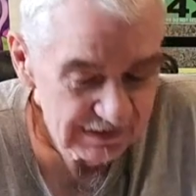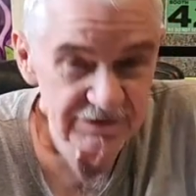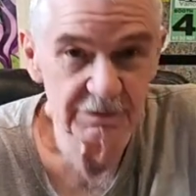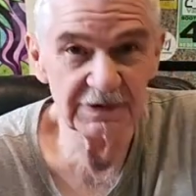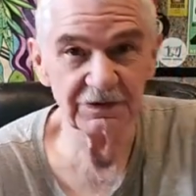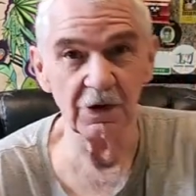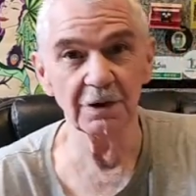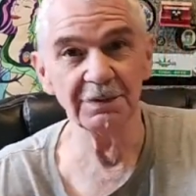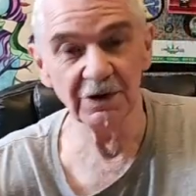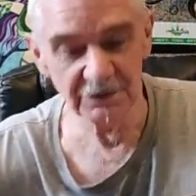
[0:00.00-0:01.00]
It's what it's all
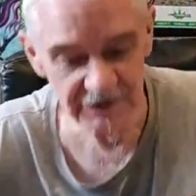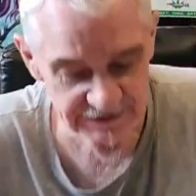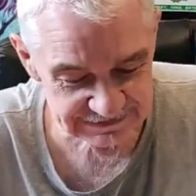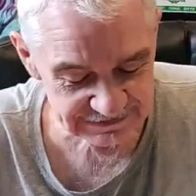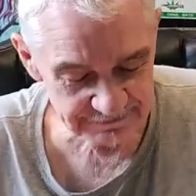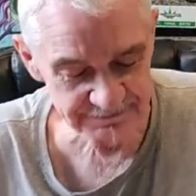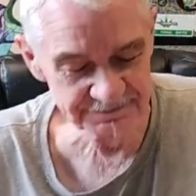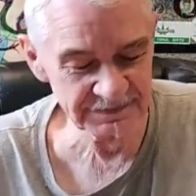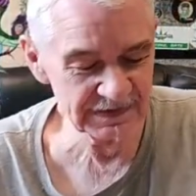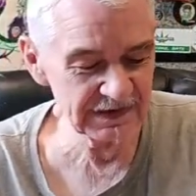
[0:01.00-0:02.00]
about, really, isn't it?
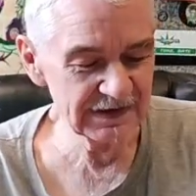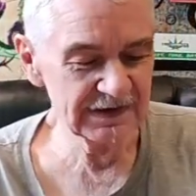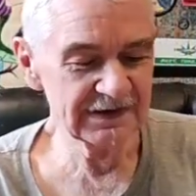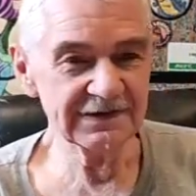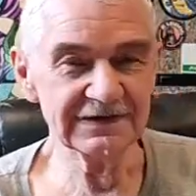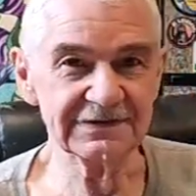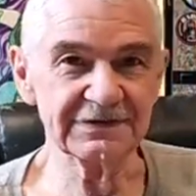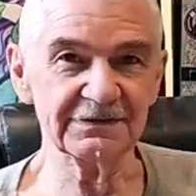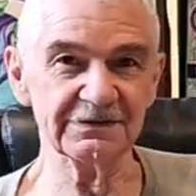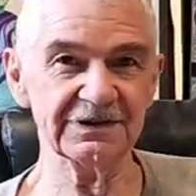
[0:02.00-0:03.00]

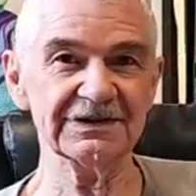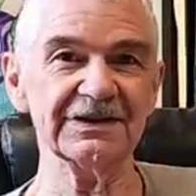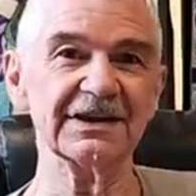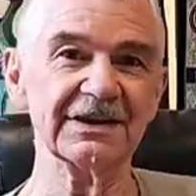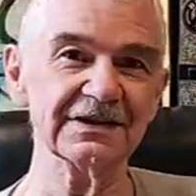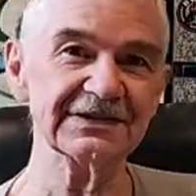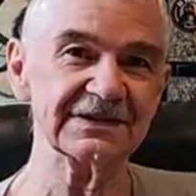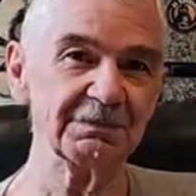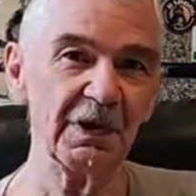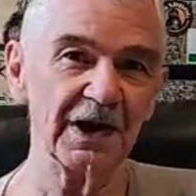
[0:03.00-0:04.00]
This ridiculous
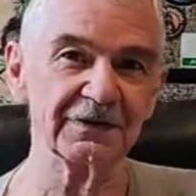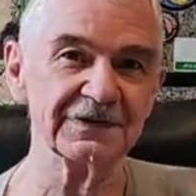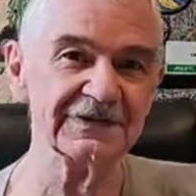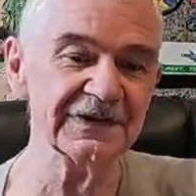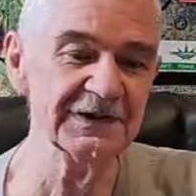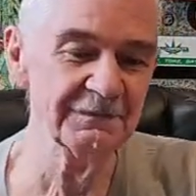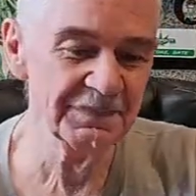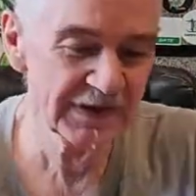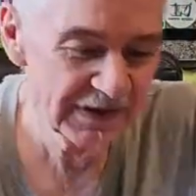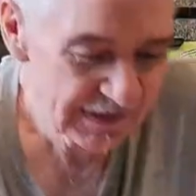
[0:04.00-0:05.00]
hypocrisy
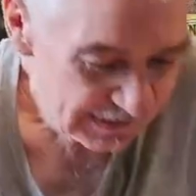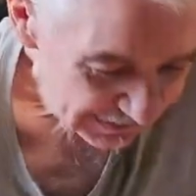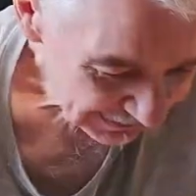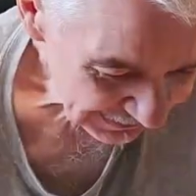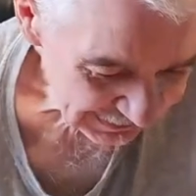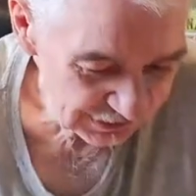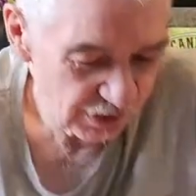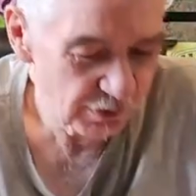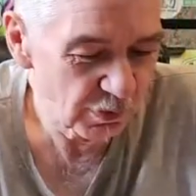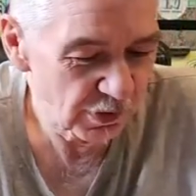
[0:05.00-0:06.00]
in
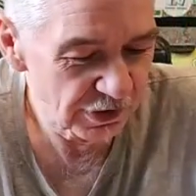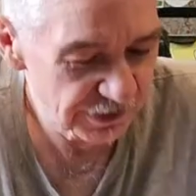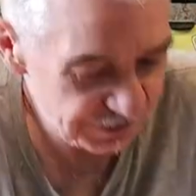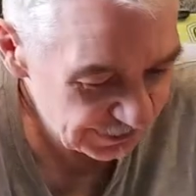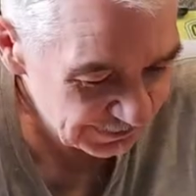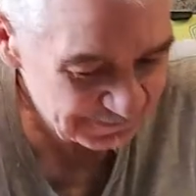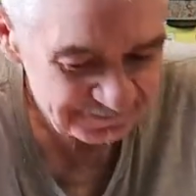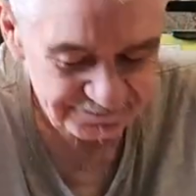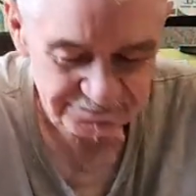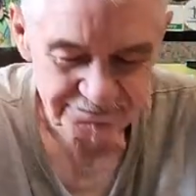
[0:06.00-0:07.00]
our world
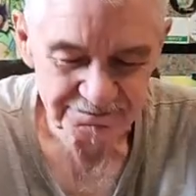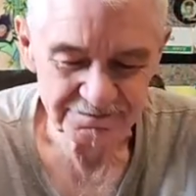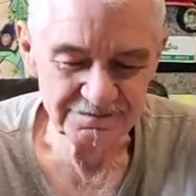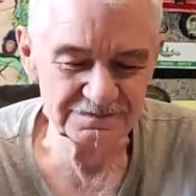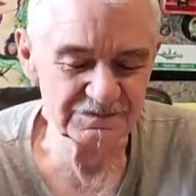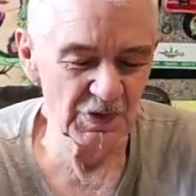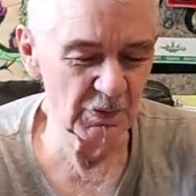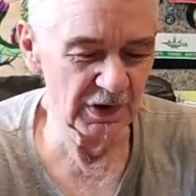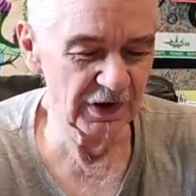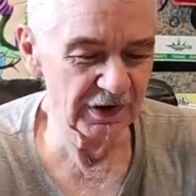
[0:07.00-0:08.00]

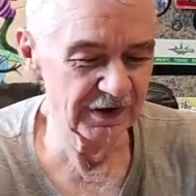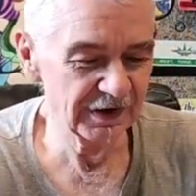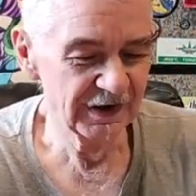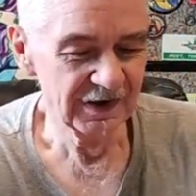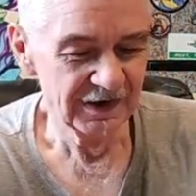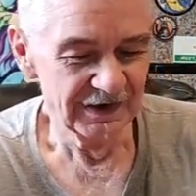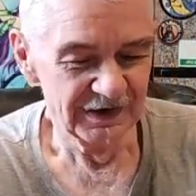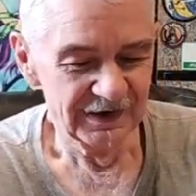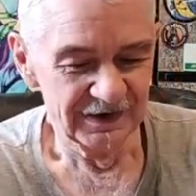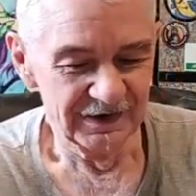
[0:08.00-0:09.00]
where
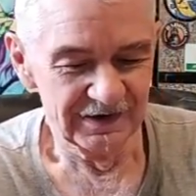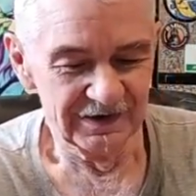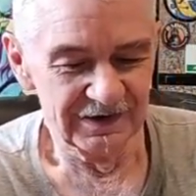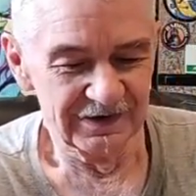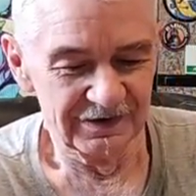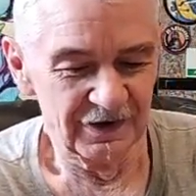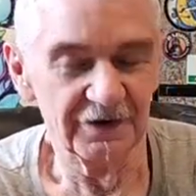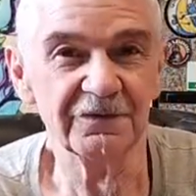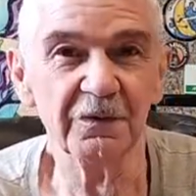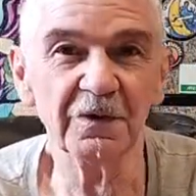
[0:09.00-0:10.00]
our
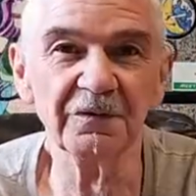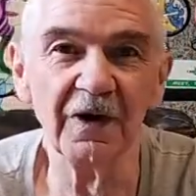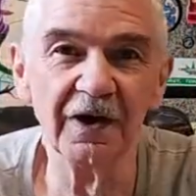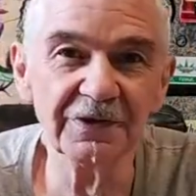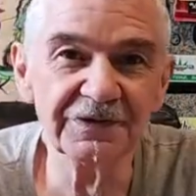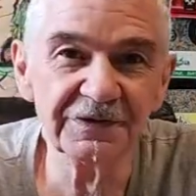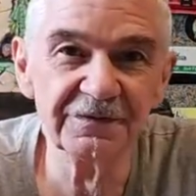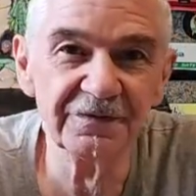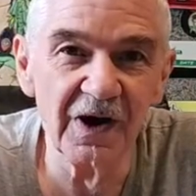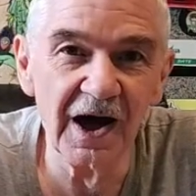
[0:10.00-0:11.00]
forefathers have
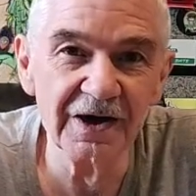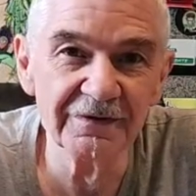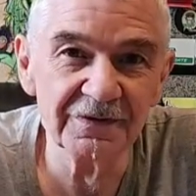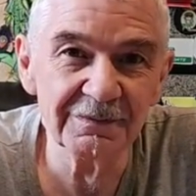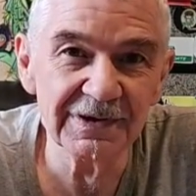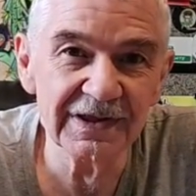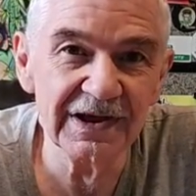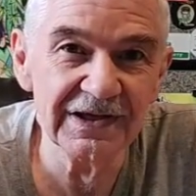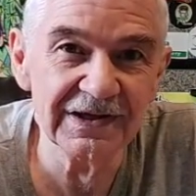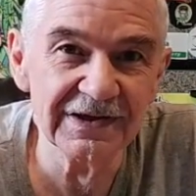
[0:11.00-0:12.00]
fought for
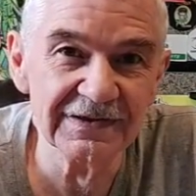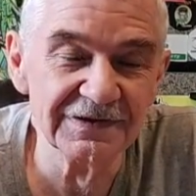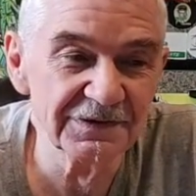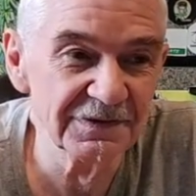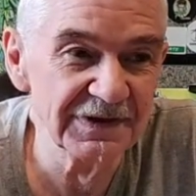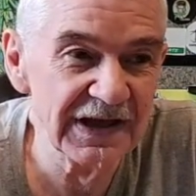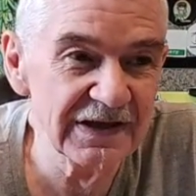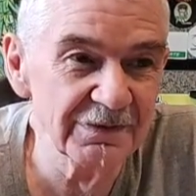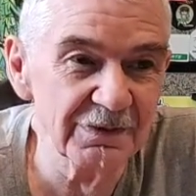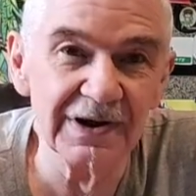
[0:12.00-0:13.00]
millennia to
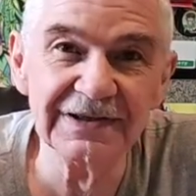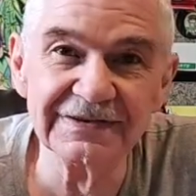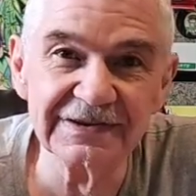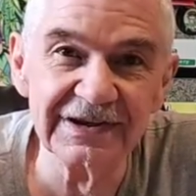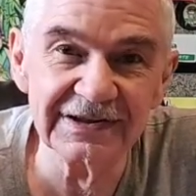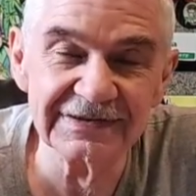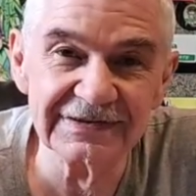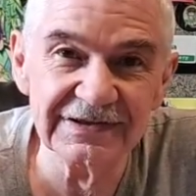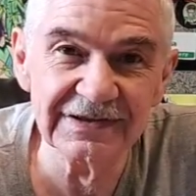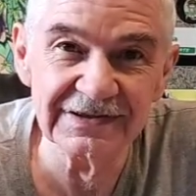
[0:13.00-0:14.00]
gain rights against
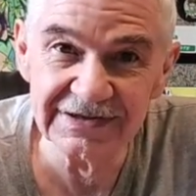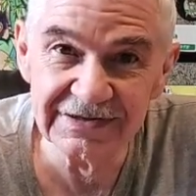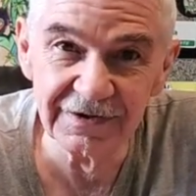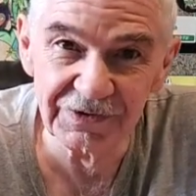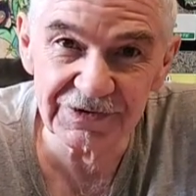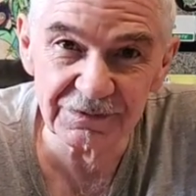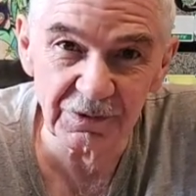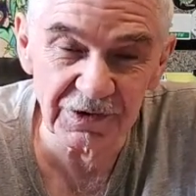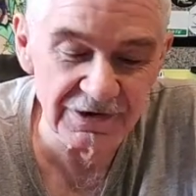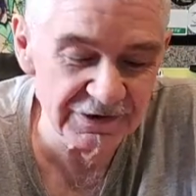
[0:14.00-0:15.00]
the elite of this
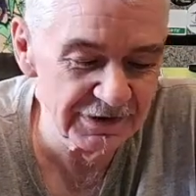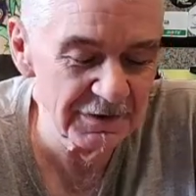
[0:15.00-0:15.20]
world.